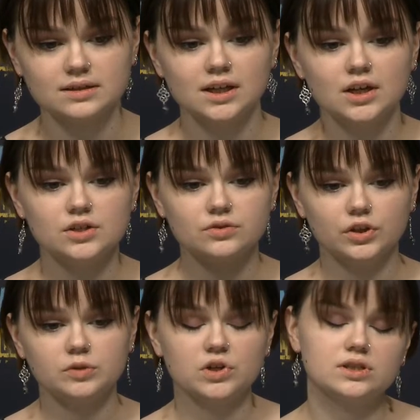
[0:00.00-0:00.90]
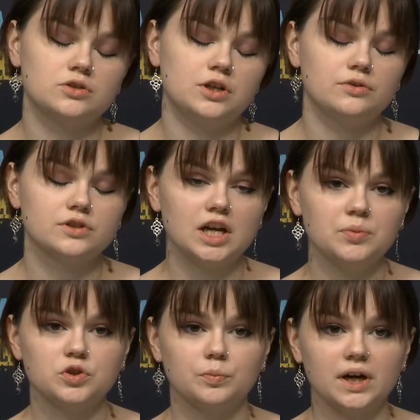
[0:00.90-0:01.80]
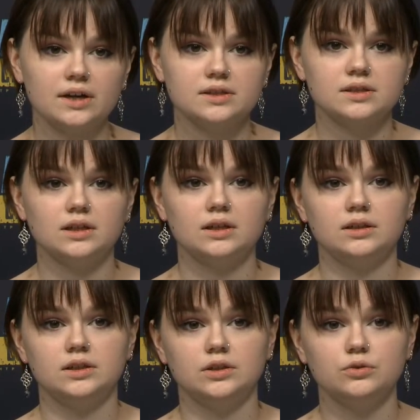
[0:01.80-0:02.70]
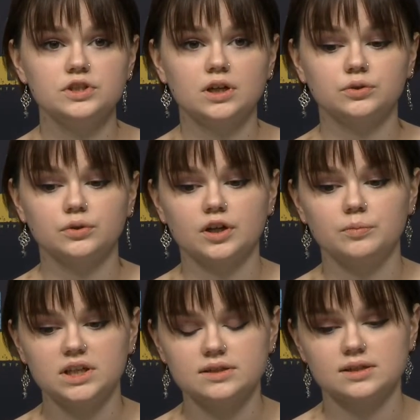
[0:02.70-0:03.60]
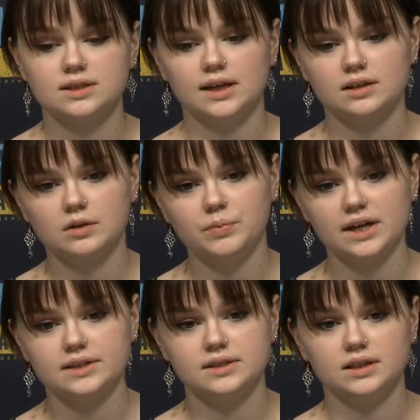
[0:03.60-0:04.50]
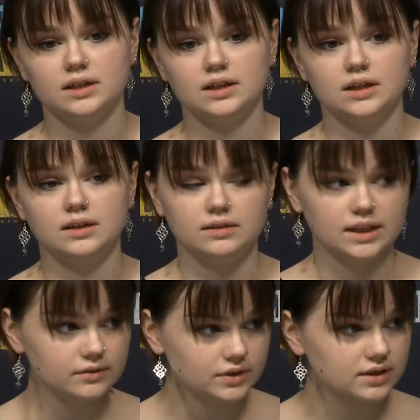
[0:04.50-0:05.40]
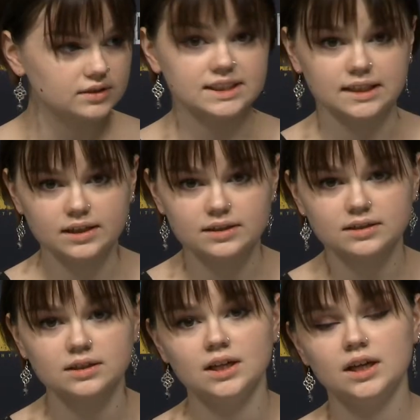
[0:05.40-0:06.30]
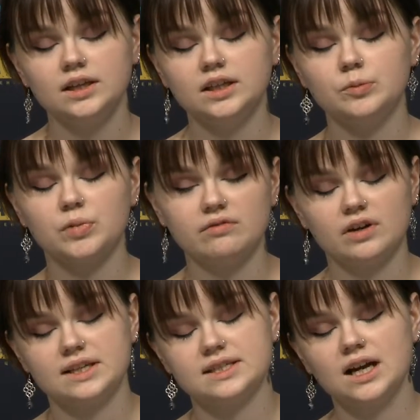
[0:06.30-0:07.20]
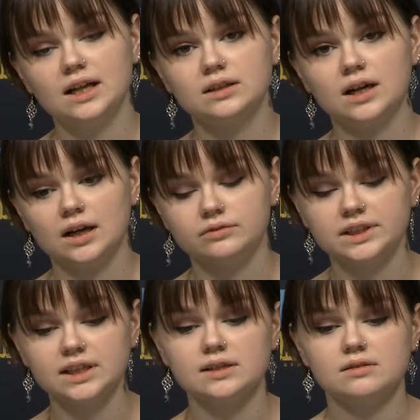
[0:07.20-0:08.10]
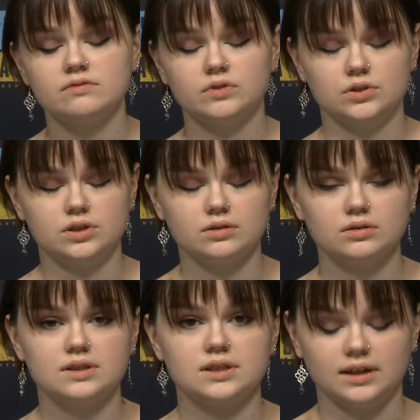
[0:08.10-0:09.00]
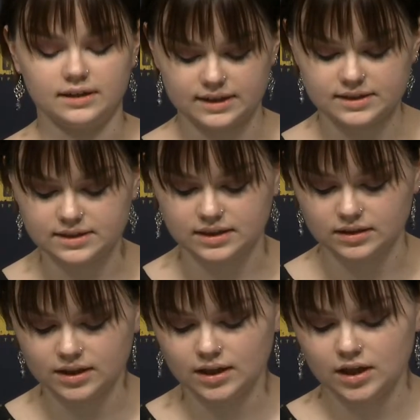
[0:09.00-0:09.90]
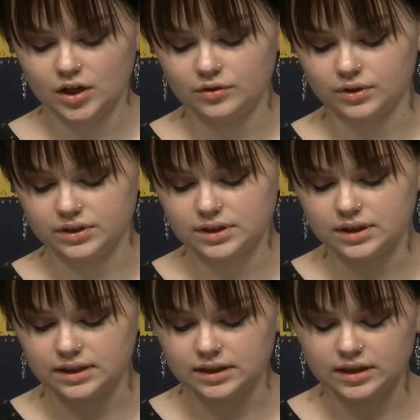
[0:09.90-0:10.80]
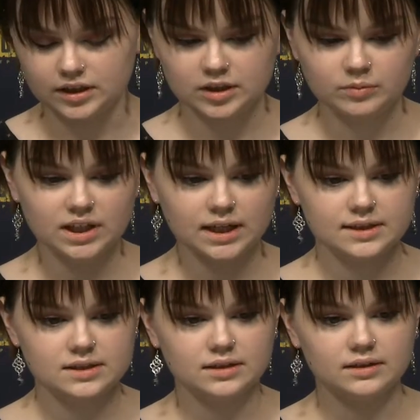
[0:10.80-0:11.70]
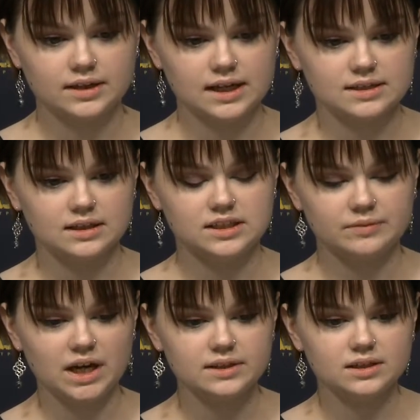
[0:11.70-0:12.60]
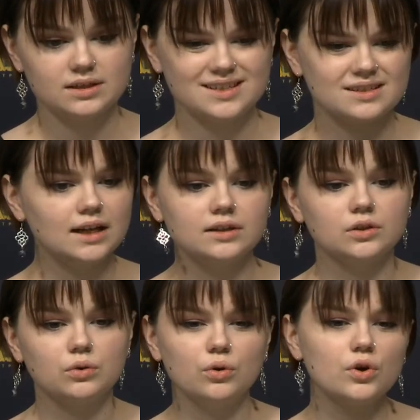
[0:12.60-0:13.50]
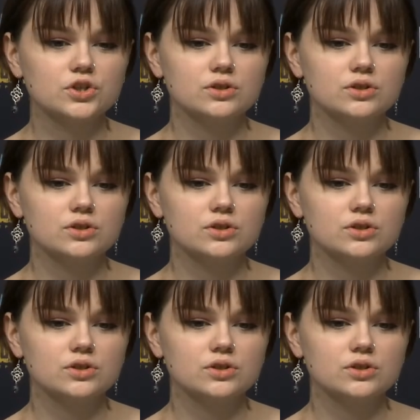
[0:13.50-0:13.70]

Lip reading: topics were used by extremist movements, and that was financed by Russia. And we know that the D-Link party, so the left-wing party, is financed by Russia.